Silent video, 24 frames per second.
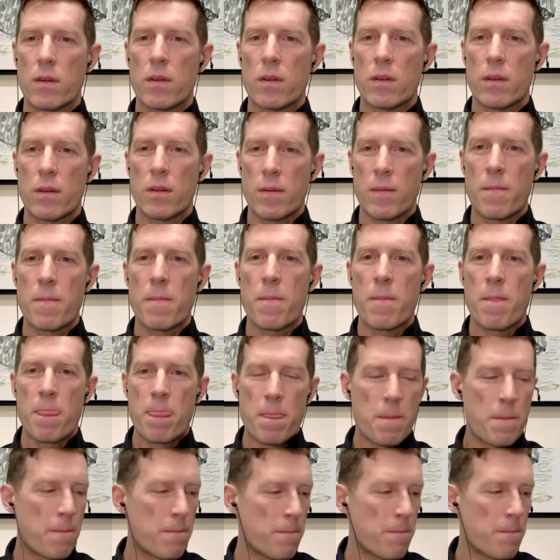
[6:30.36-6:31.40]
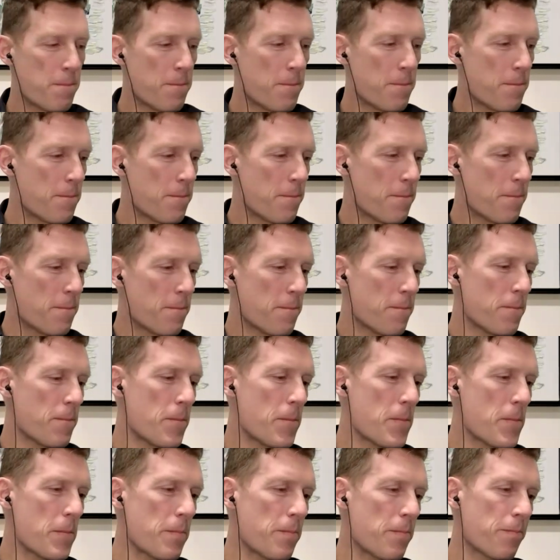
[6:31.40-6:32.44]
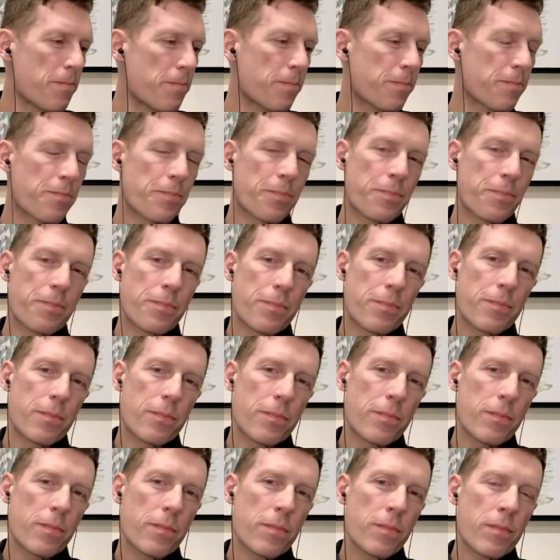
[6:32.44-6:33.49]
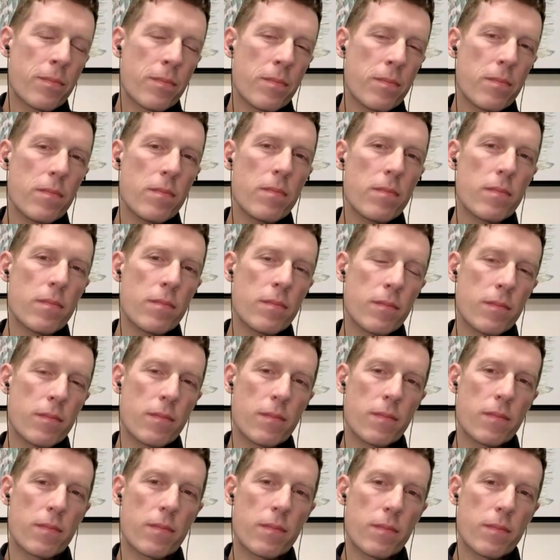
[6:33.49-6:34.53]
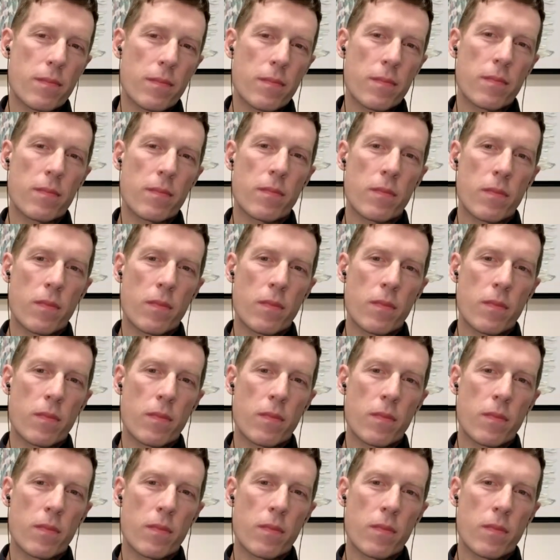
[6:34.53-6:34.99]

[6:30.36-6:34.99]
The person shown says nothing.